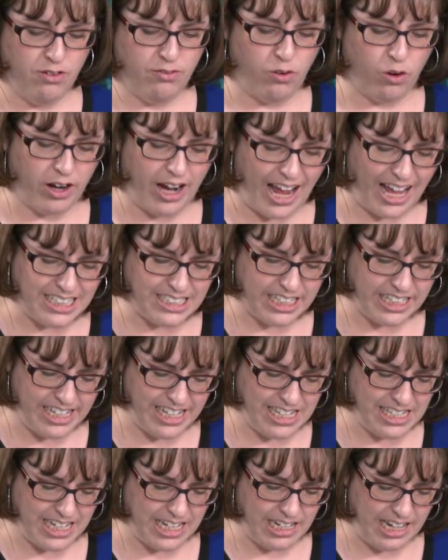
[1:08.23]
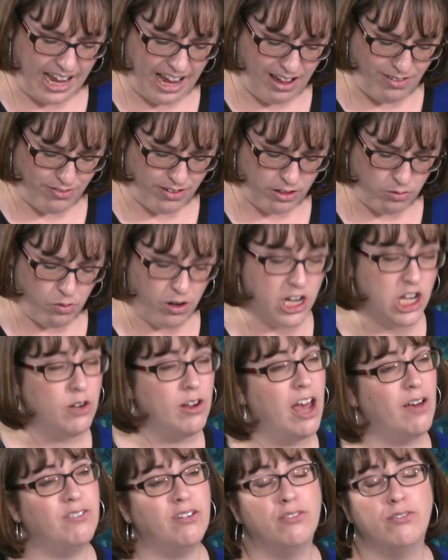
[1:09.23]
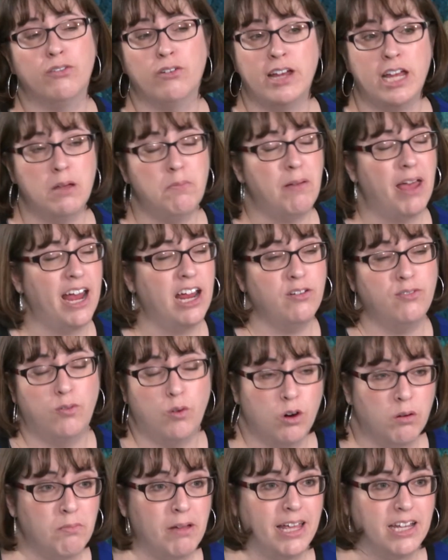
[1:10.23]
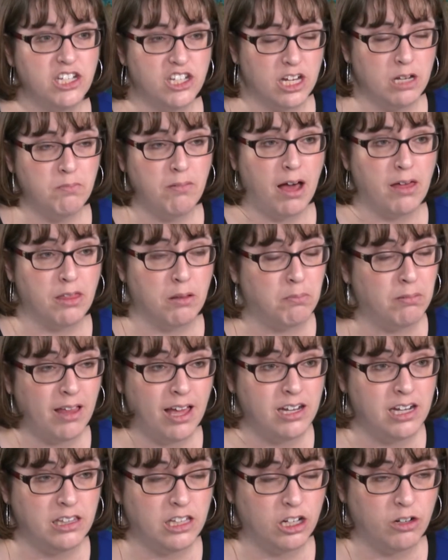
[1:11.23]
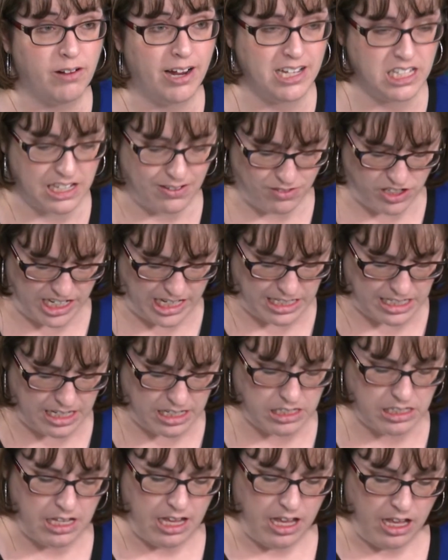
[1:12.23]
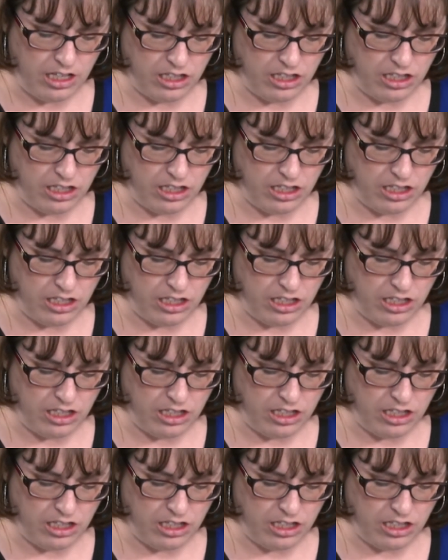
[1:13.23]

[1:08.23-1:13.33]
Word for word: For as it is in heaven, where you have a free paid for mansion by the blood and the grace of Jesus,